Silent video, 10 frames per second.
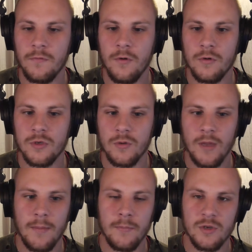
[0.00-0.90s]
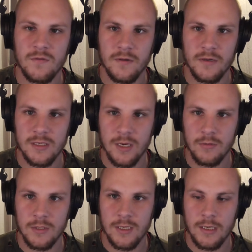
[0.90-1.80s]
focus on atmospheric
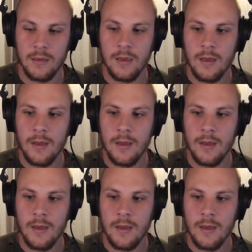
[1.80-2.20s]
sound design.